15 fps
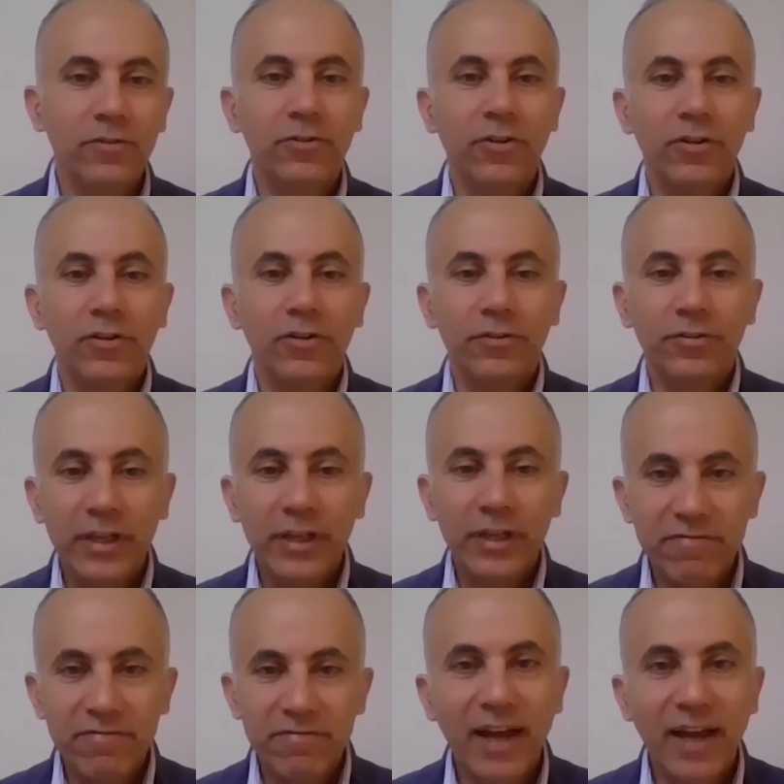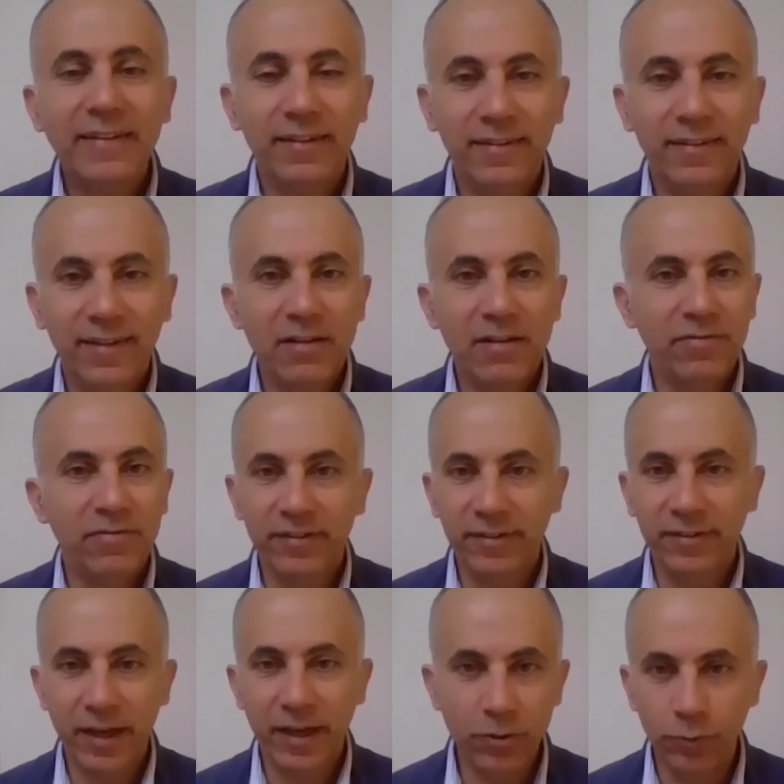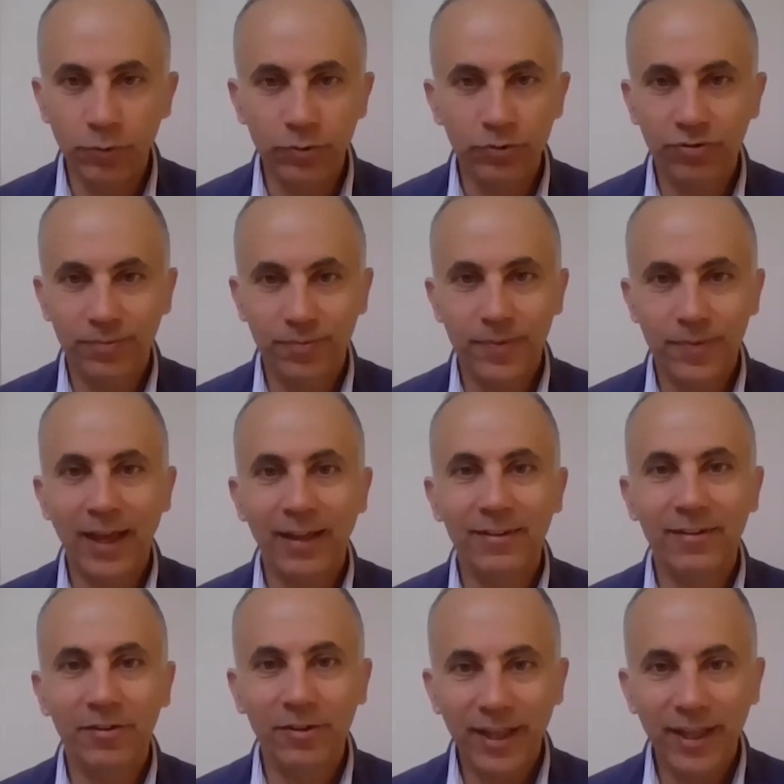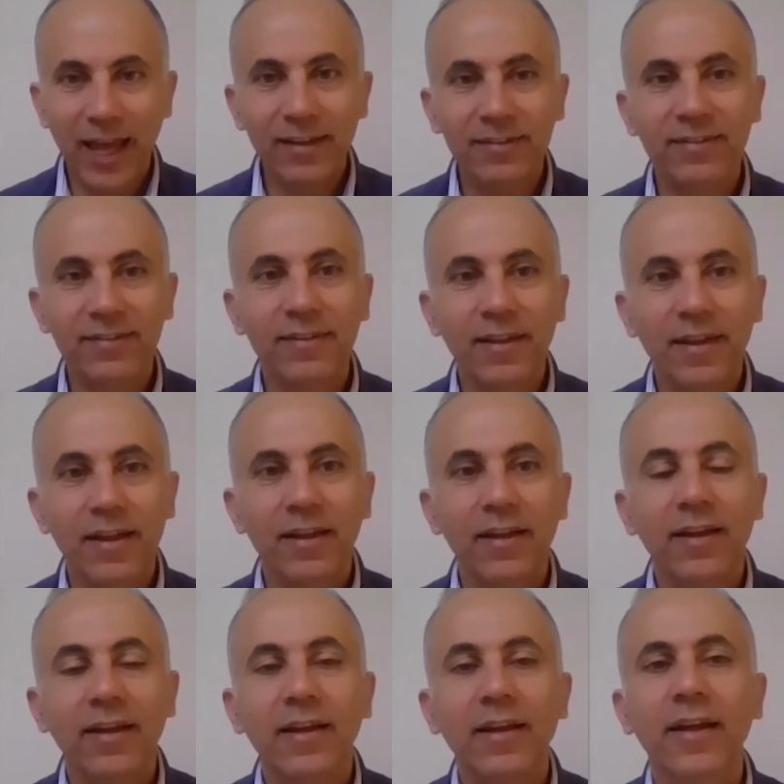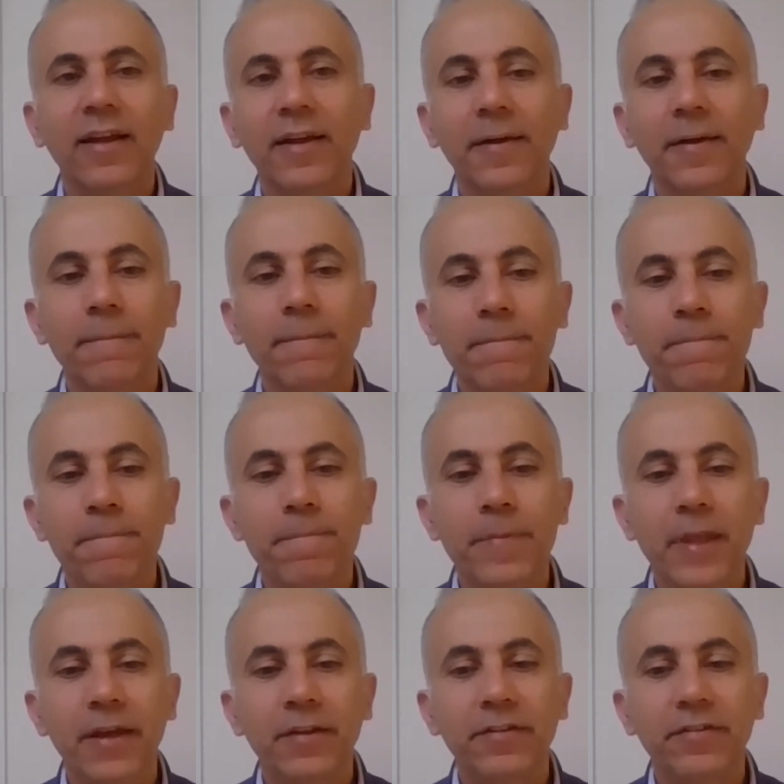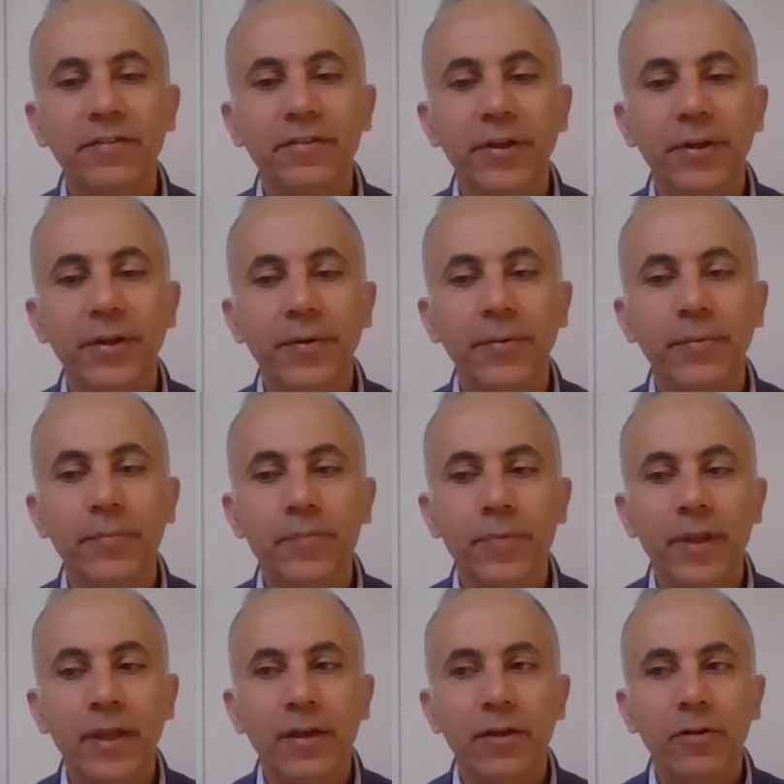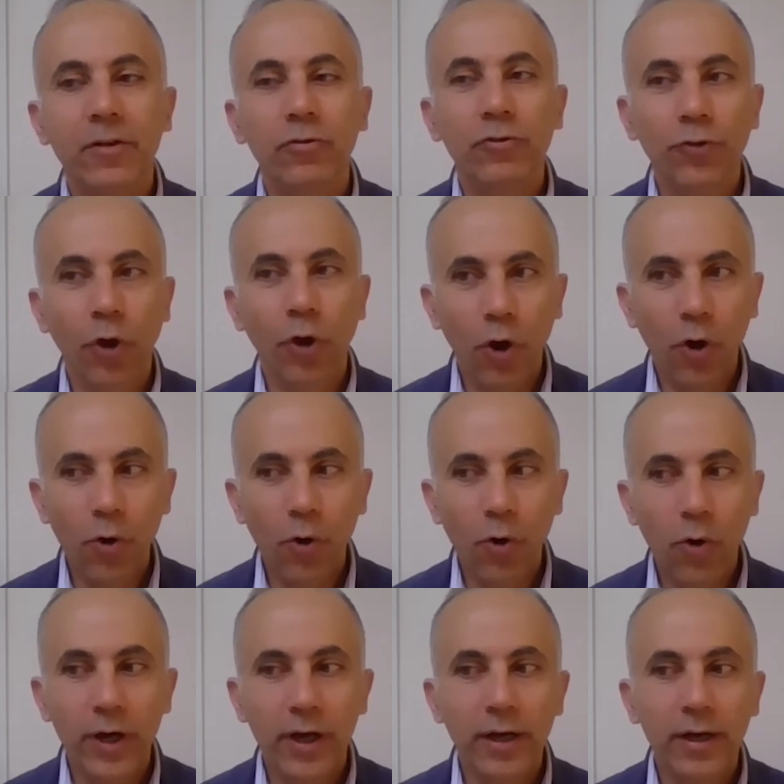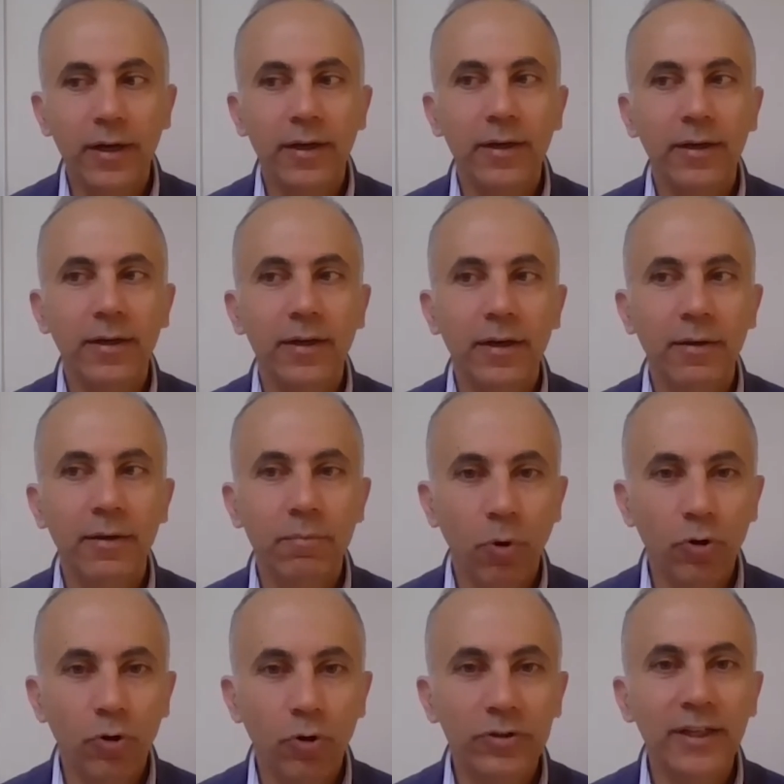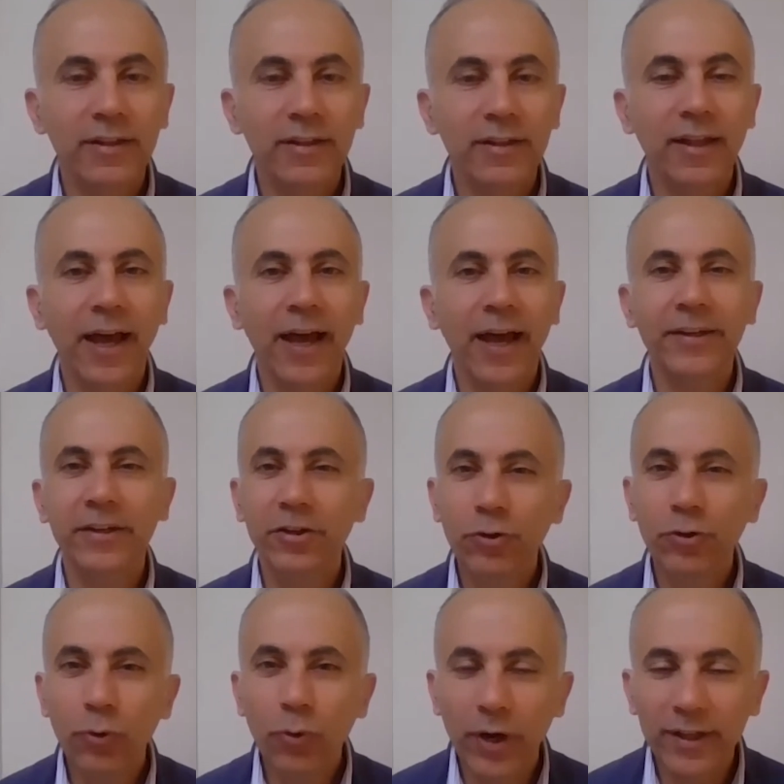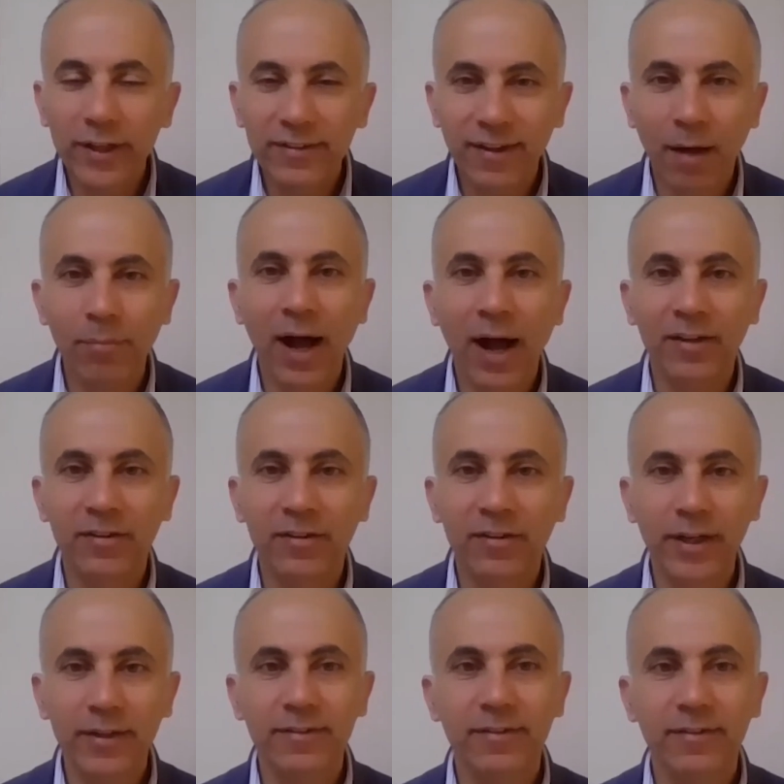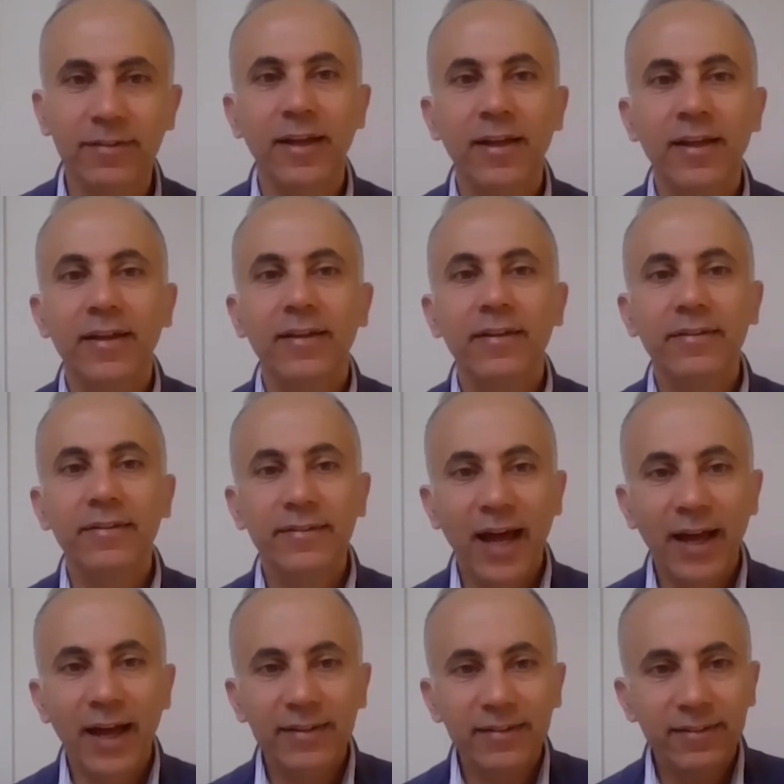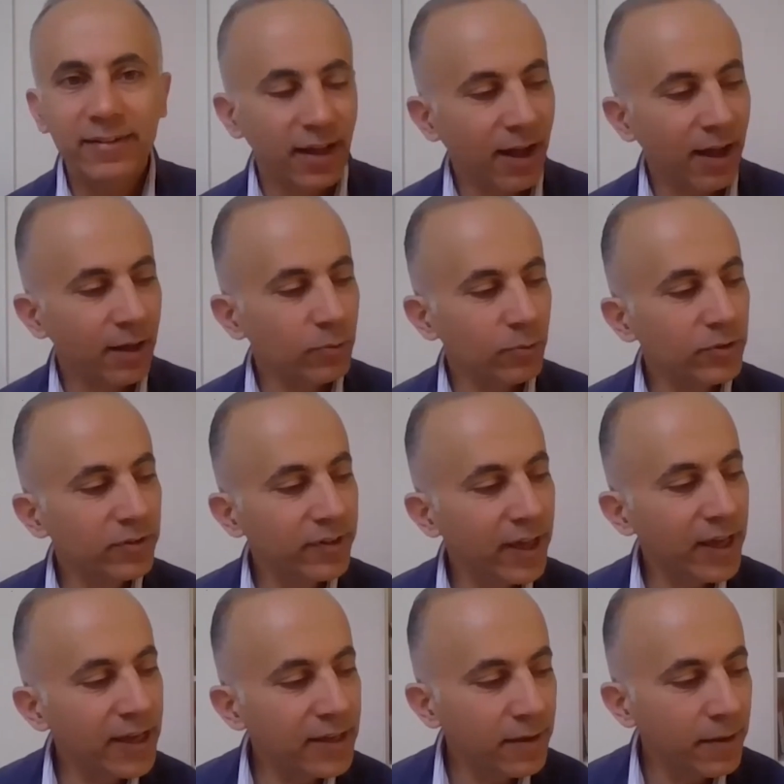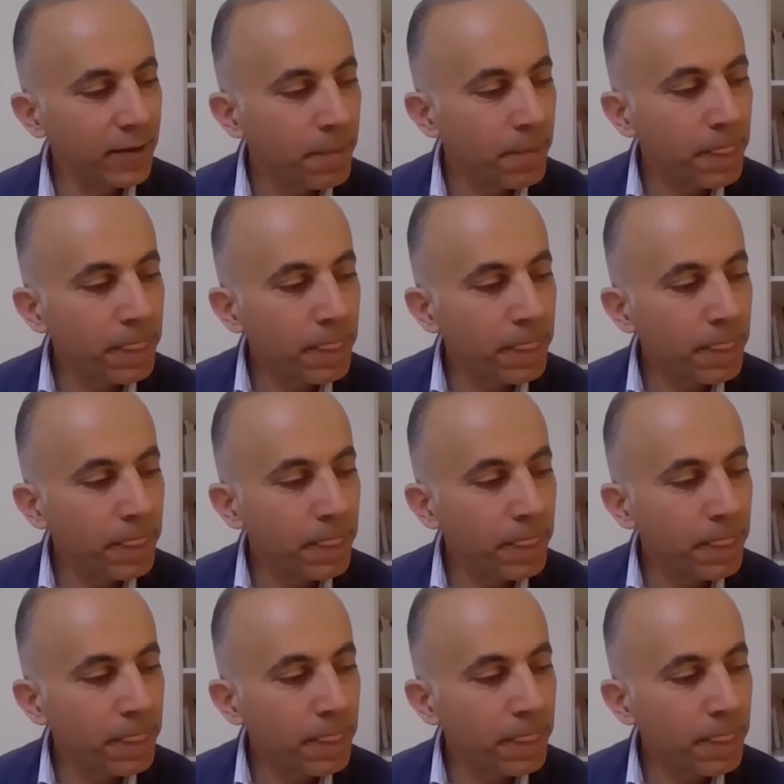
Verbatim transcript: the, the event itself is huge, and the text um, is uh, so important and new in some aspects that I would say